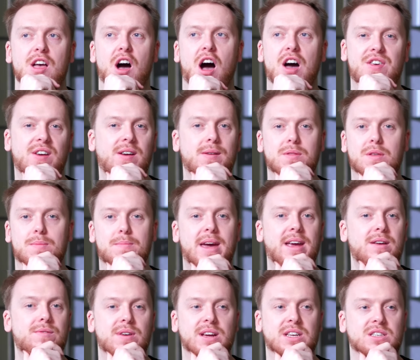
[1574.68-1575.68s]
I think the
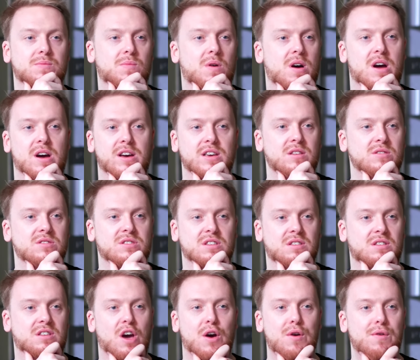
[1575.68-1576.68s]
main reason why I used to
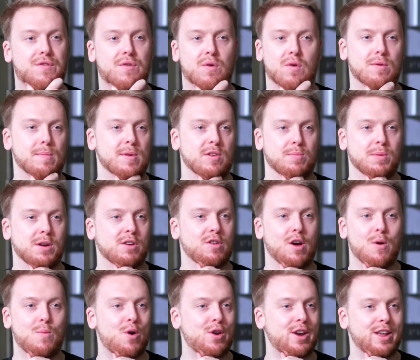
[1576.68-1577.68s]
go for him is because
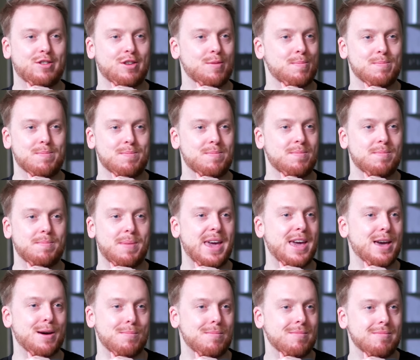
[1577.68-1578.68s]
I wanted to be
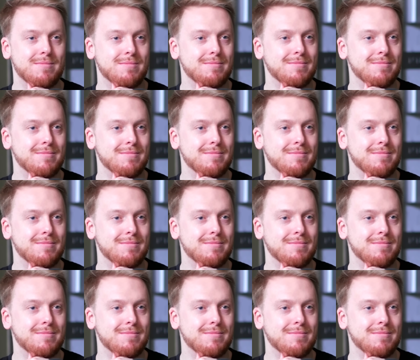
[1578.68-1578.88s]
him.